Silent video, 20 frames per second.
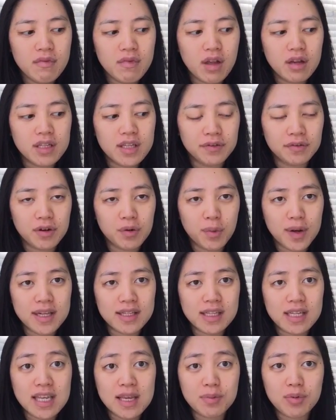different ways
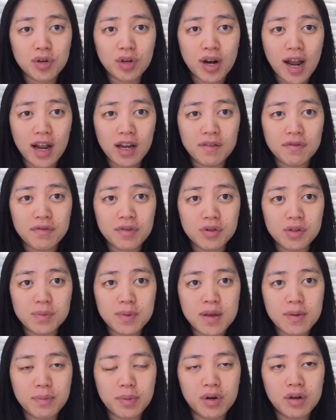to keep track of those
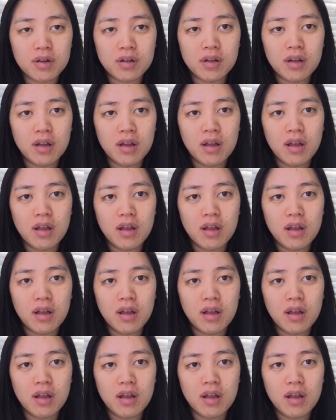people.